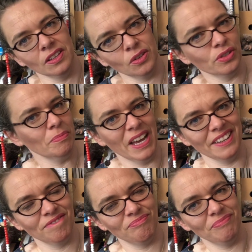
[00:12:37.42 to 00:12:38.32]
of course
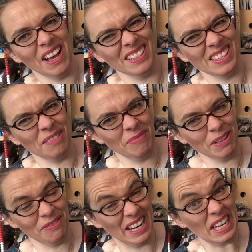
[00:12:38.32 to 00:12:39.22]
my parts aren't
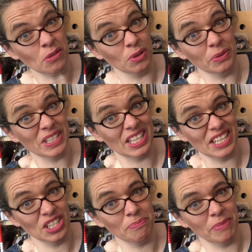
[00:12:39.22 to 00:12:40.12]
perfectly equal, which they
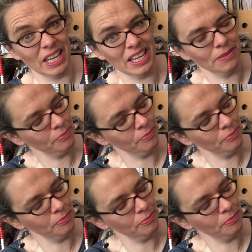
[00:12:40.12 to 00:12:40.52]
should be,